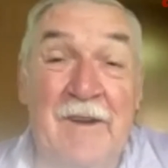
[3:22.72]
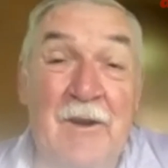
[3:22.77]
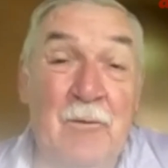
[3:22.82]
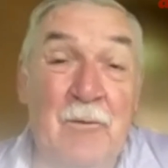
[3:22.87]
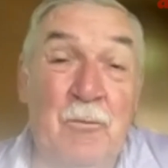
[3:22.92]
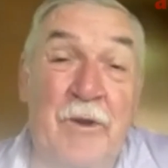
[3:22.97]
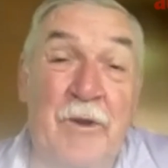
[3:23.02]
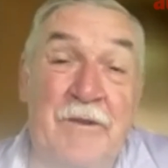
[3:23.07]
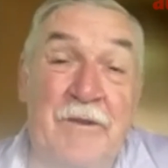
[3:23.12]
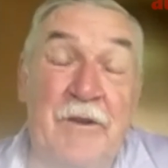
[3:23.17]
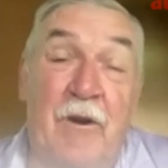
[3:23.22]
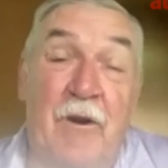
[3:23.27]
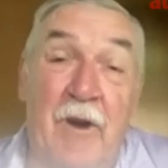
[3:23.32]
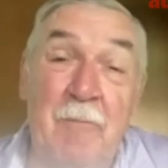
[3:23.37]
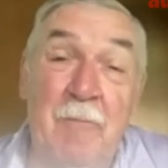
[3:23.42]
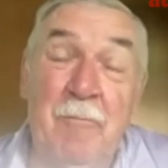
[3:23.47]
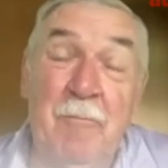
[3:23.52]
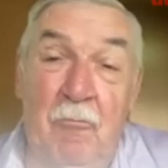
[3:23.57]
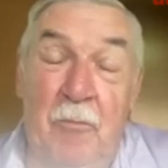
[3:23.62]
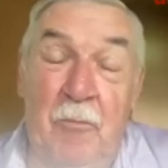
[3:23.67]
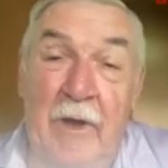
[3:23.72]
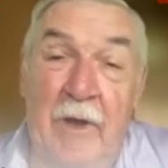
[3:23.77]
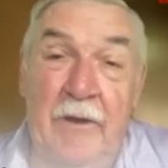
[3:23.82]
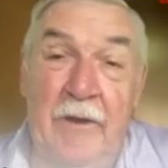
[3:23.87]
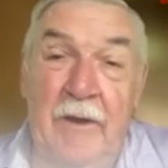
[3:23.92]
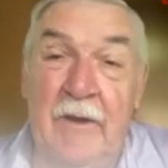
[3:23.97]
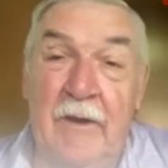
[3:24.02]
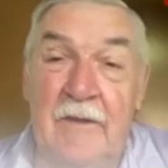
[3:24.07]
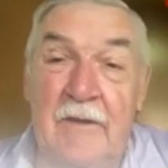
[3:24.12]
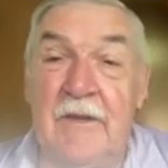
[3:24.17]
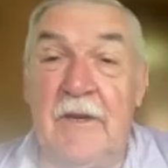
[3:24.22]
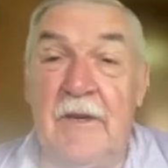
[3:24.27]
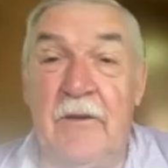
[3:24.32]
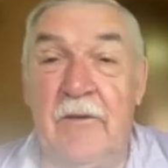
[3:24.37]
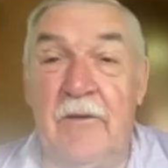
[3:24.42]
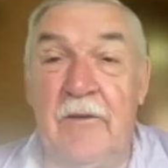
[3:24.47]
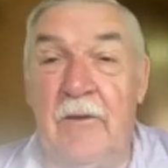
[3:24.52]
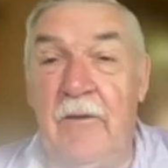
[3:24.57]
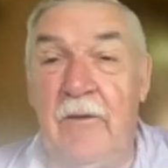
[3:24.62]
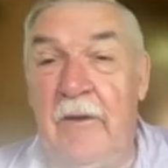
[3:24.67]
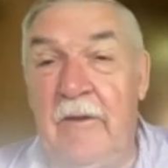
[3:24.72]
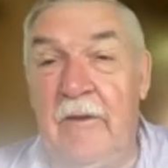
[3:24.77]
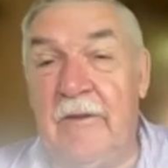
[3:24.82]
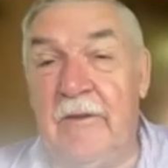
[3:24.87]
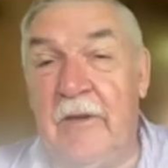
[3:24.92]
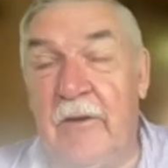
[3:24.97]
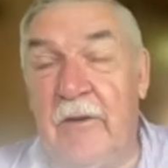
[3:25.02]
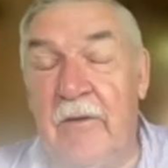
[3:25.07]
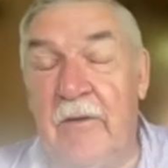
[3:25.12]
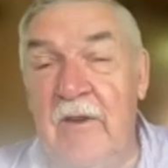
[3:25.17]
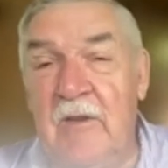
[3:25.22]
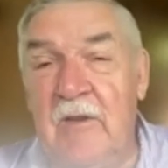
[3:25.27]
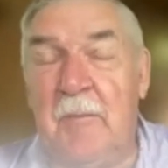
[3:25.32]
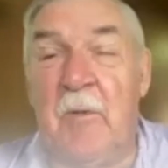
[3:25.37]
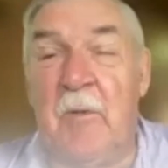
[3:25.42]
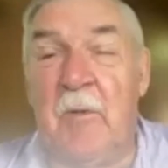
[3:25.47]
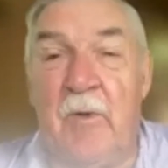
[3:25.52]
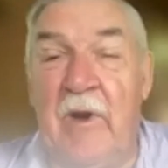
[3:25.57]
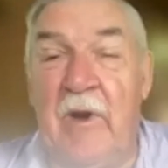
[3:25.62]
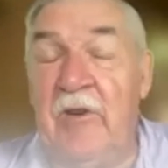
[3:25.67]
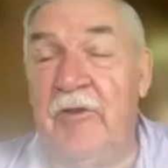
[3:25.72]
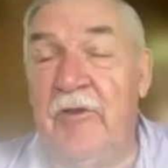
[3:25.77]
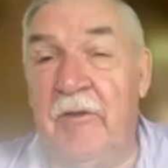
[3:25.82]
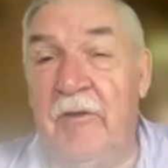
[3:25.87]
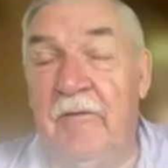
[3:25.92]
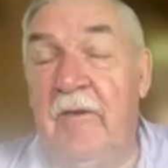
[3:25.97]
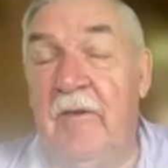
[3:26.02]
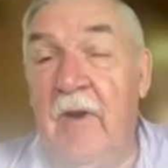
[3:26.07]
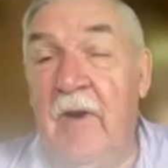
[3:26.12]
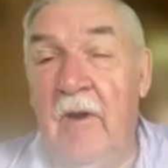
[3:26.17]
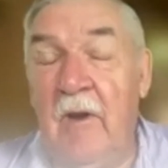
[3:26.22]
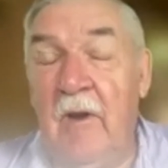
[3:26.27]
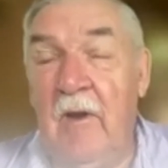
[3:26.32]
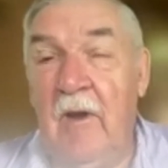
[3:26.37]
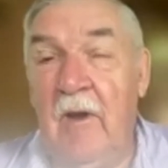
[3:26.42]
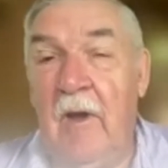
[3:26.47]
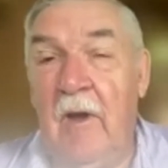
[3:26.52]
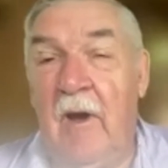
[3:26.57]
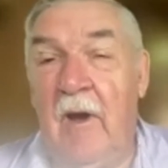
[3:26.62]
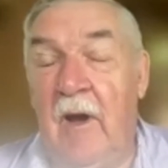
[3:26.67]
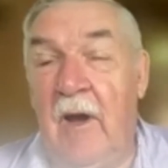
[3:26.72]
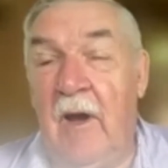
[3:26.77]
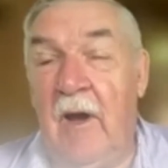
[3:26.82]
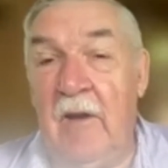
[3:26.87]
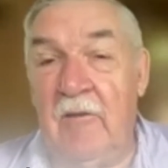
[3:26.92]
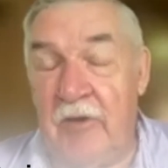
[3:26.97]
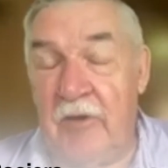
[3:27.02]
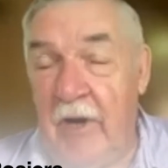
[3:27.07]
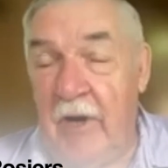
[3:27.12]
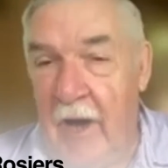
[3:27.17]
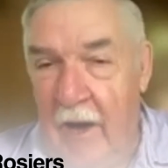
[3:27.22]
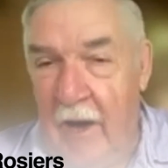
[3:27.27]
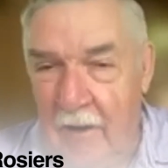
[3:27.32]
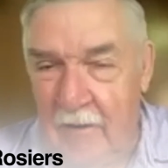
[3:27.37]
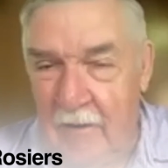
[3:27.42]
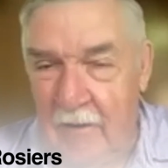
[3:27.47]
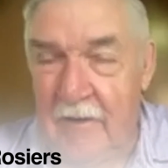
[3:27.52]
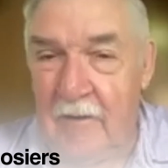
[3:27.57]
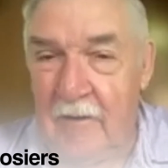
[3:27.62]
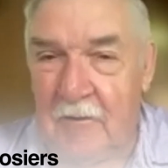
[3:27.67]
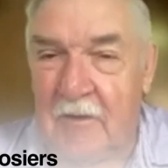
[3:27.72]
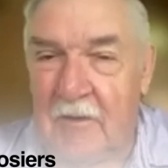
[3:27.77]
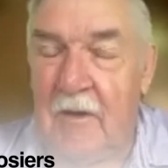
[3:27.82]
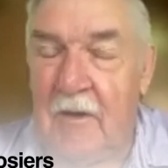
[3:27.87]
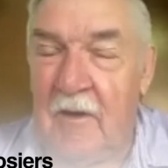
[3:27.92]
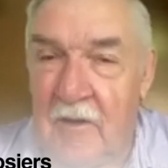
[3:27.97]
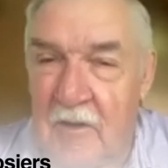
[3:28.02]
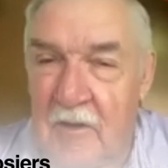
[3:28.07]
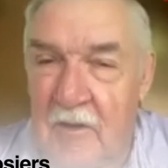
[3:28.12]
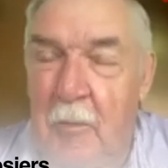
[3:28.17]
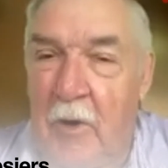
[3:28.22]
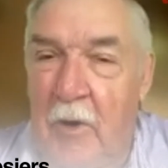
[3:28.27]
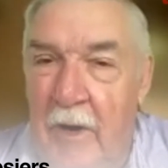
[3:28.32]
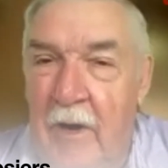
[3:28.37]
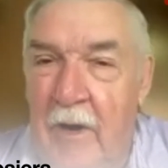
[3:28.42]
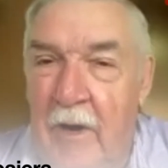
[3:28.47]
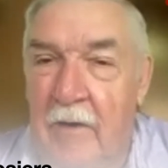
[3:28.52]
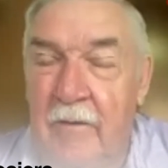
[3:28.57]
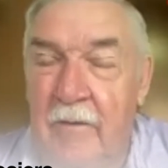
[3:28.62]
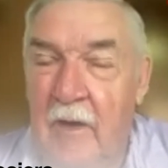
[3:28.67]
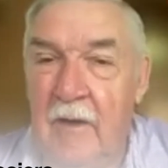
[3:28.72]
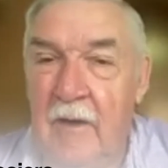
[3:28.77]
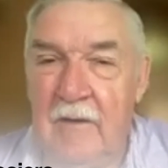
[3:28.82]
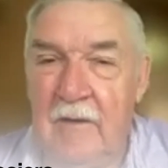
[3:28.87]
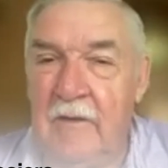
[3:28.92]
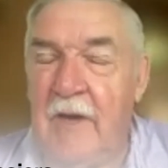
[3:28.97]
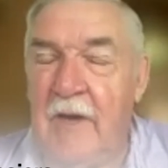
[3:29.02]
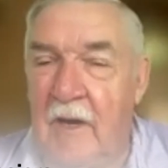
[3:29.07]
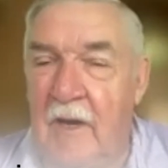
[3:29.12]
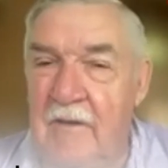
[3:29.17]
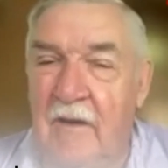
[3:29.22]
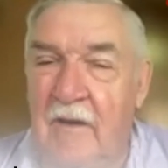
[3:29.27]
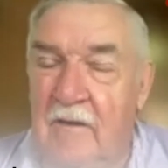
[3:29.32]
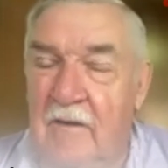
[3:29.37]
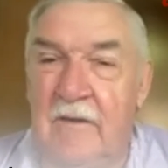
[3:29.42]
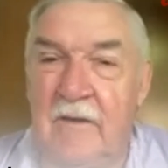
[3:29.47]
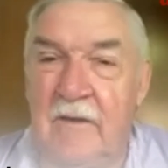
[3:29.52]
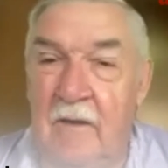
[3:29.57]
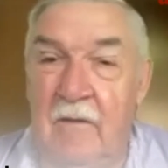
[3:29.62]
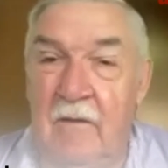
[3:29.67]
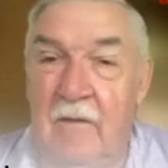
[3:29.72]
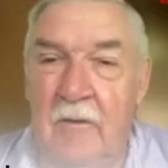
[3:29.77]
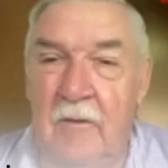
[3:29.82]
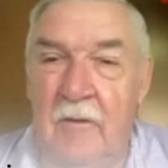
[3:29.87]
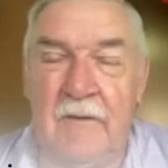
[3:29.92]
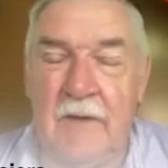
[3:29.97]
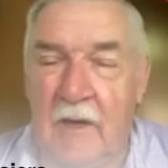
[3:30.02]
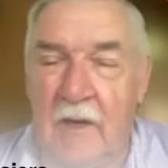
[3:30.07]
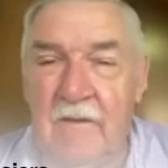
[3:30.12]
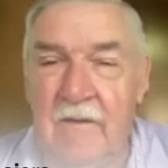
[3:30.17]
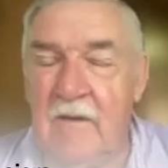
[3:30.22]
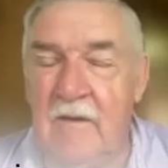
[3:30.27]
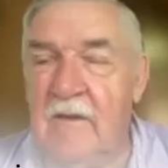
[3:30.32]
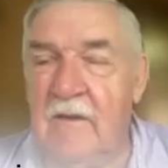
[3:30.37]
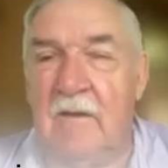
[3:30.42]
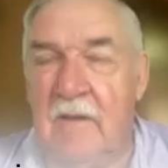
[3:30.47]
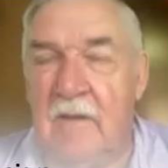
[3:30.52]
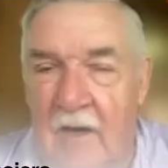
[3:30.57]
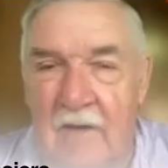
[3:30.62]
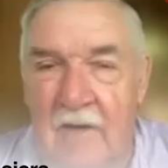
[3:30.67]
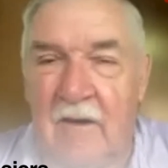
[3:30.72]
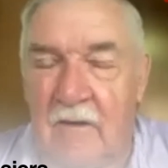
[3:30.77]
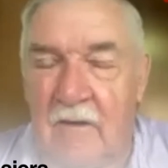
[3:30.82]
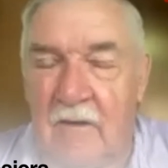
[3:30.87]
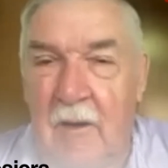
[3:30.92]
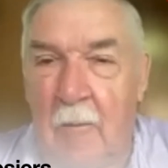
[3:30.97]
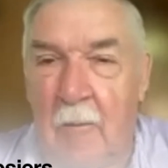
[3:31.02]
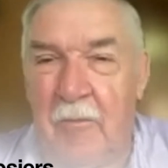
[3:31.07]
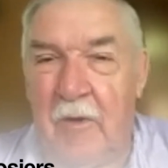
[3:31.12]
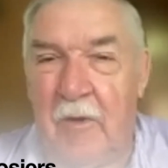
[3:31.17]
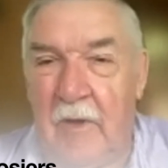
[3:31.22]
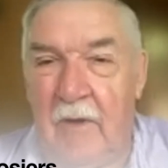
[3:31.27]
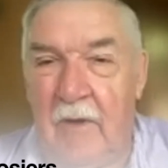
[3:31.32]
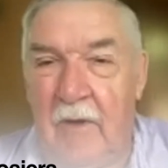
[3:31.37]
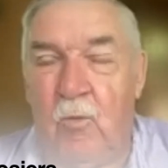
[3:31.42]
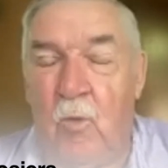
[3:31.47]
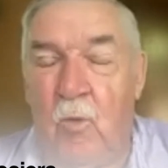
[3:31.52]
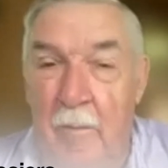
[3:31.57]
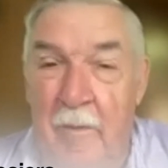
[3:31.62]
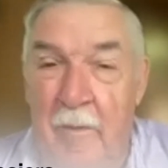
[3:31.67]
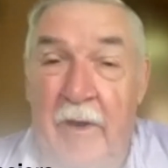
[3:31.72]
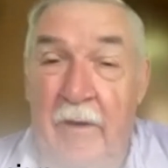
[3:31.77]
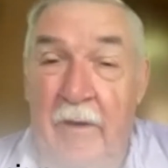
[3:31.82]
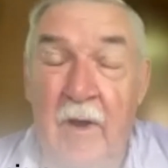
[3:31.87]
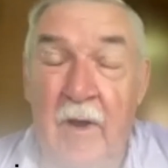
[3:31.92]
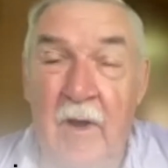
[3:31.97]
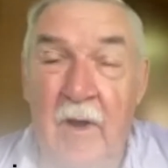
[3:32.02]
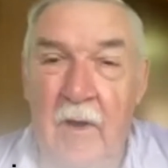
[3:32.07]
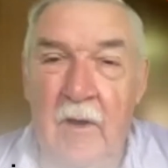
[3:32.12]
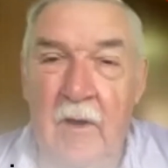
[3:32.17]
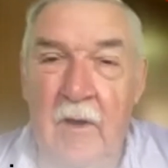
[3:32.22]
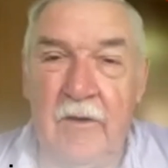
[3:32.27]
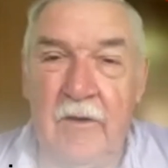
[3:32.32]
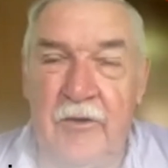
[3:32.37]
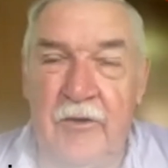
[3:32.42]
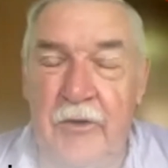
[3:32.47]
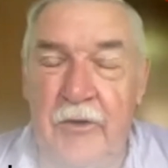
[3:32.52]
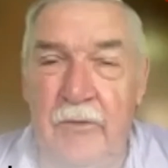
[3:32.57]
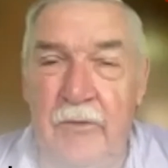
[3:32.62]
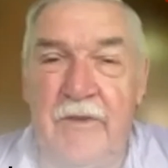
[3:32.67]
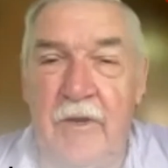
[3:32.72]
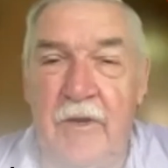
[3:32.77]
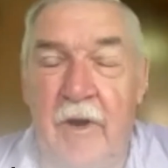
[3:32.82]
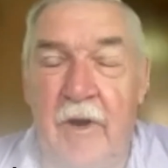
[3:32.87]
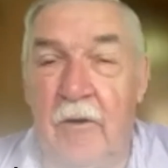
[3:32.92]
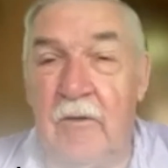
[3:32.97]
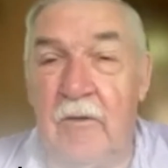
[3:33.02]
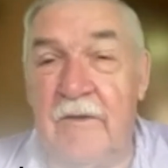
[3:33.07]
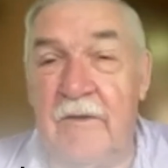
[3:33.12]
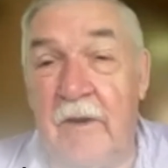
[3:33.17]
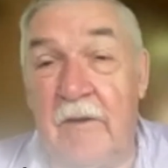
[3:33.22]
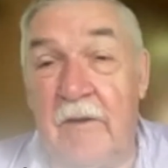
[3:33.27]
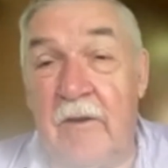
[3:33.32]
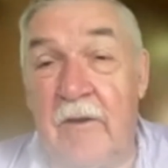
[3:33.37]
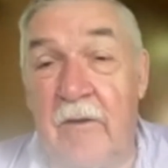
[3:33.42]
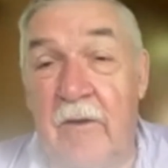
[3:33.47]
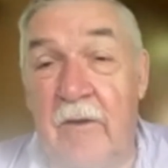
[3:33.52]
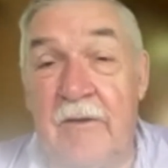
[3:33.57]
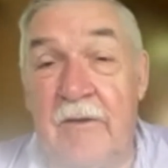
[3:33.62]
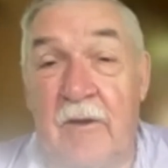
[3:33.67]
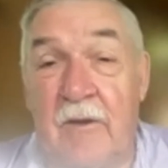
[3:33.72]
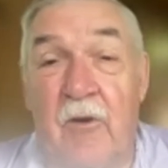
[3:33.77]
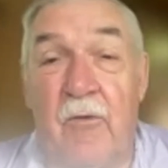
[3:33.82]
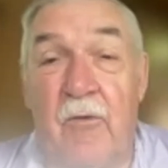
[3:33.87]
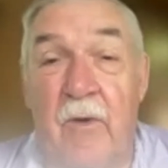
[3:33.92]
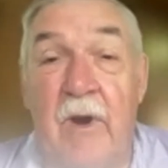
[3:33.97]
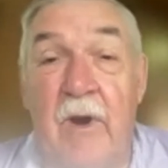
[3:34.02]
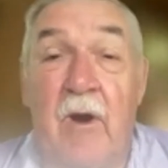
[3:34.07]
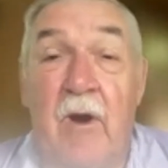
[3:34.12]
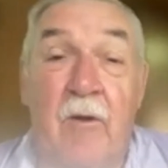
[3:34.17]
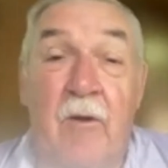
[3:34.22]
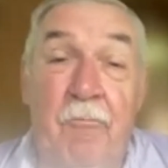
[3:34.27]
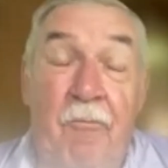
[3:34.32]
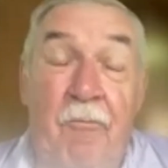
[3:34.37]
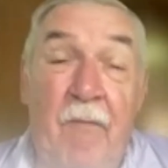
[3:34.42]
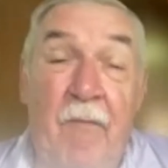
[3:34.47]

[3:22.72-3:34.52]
with time. But it is her inspiration, and she has inspired dozens and dozens, I believe, women to choose the auto sector as a career.